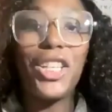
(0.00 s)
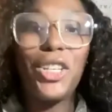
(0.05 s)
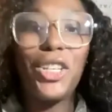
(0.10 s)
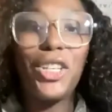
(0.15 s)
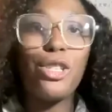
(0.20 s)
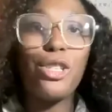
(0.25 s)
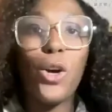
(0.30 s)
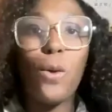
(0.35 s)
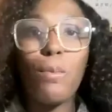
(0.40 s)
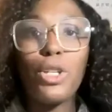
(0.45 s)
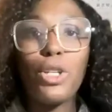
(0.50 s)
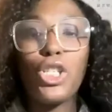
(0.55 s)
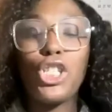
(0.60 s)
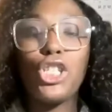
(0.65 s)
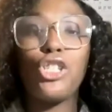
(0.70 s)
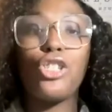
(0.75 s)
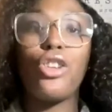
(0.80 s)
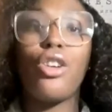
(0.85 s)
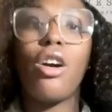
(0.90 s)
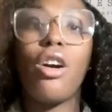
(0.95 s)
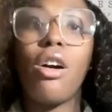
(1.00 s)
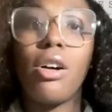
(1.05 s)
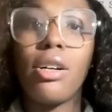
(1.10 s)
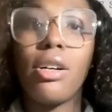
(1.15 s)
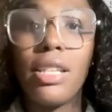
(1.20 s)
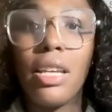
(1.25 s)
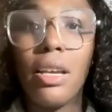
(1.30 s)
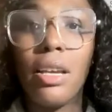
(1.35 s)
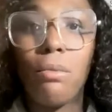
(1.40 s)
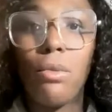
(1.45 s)
so much,
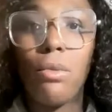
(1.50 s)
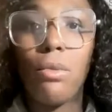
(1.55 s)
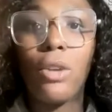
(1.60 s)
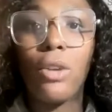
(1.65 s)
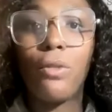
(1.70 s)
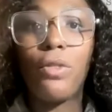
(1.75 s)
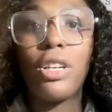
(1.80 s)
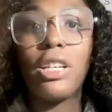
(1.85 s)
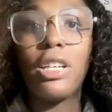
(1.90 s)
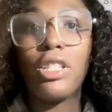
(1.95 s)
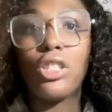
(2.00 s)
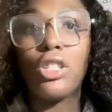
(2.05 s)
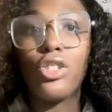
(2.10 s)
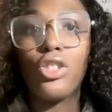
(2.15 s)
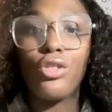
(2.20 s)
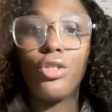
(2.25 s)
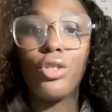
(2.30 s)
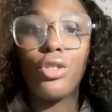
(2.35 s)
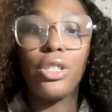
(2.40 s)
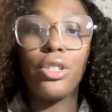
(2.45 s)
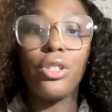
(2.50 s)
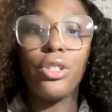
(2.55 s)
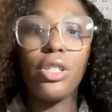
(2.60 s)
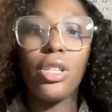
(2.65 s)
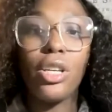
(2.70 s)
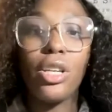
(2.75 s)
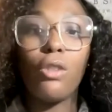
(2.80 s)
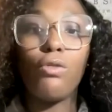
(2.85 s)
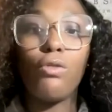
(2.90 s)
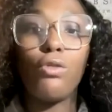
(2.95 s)
Charles and Mark, for introducing
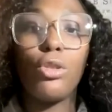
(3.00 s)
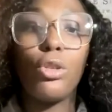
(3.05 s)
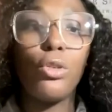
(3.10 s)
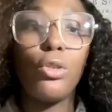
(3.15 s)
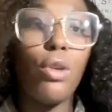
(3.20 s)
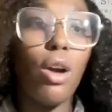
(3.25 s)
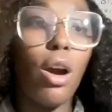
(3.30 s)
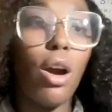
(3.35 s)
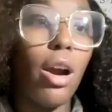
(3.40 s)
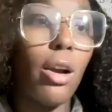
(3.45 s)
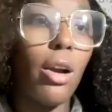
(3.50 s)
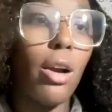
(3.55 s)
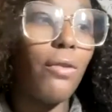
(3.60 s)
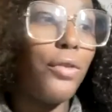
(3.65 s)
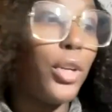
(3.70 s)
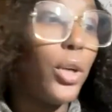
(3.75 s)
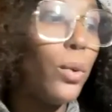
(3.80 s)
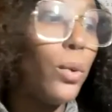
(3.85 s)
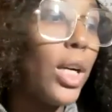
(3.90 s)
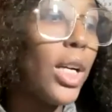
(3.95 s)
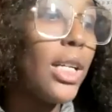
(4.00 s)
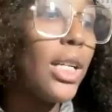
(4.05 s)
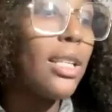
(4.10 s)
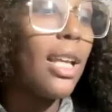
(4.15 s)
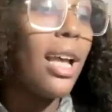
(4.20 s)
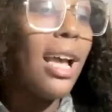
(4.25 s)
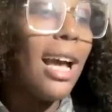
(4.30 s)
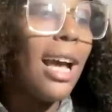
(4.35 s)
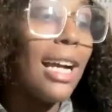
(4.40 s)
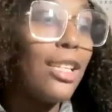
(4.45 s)
yourself to our viewers.
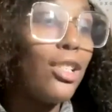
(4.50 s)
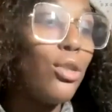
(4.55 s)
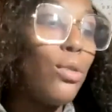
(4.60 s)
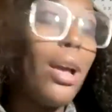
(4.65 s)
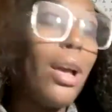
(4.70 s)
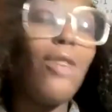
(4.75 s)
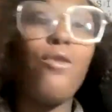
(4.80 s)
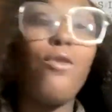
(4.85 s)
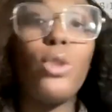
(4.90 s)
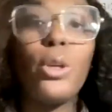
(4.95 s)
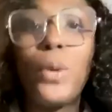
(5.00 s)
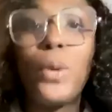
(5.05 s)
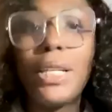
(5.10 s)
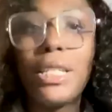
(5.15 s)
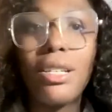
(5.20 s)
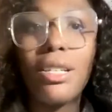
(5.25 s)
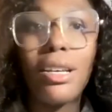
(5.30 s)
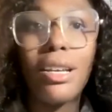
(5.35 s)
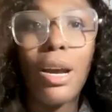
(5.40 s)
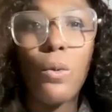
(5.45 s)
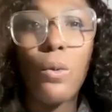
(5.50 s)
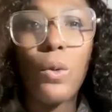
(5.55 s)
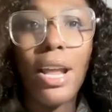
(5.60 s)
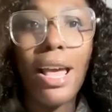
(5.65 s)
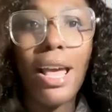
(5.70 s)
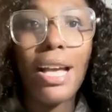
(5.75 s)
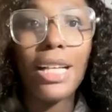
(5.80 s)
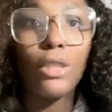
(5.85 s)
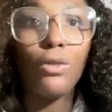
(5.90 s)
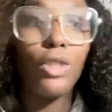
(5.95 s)
I do have one question that I want to
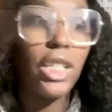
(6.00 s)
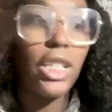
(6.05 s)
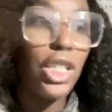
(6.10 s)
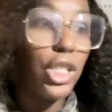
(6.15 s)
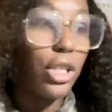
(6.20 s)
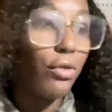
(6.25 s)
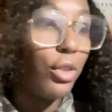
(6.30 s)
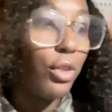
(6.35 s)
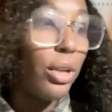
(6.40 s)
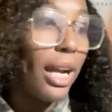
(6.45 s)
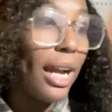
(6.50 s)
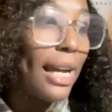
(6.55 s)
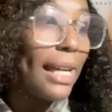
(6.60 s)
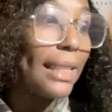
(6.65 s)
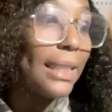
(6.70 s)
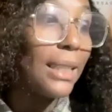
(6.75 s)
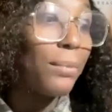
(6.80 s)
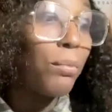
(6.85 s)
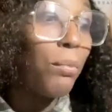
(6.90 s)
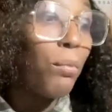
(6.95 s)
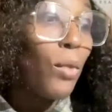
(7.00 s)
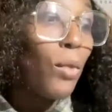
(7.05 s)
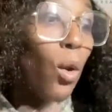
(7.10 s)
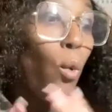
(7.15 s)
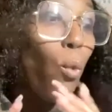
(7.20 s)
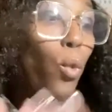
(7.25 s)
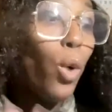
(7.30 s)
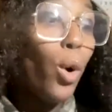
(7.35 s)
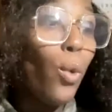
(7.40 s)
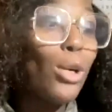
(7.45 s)
ask for each of you guys.
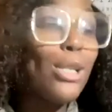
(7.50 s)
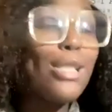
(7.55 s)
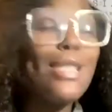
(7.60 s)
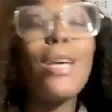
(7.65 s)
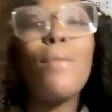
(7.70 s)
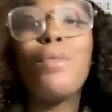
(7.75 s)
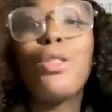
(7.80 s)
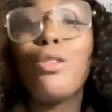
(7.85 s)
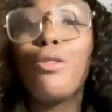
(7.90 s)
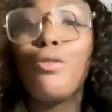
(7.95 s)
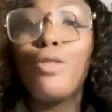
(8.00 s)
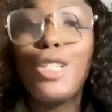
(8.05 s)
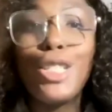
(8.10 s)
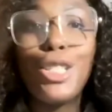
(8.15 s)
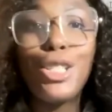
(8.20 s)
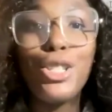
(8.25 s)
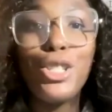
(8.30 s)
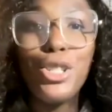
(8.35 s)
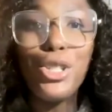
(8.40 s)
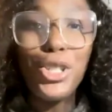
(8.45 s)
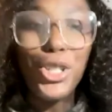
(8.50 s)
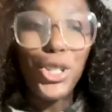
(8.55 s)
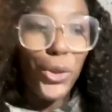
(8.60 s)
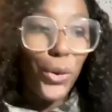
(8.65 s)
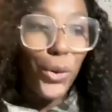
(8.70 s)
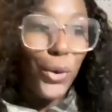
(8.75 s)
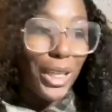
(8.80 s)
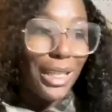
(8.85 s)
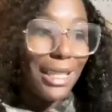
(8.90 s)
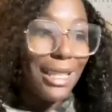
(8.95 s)
What were some of the reasons you
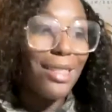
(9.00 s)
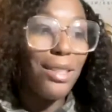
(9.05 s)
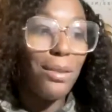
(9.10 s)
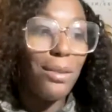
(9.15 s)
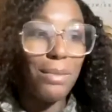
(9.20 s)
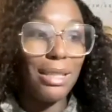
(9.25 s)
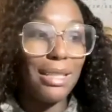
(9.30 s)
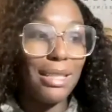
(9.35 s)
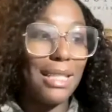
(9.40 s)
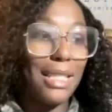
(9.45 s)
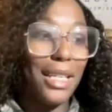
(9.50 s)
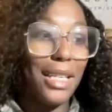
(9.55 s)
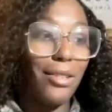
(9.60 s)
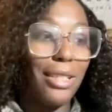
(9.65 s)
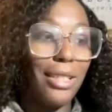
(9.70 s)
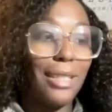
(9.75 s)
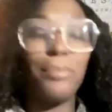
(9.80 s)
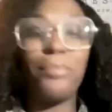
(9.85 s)
joined the military?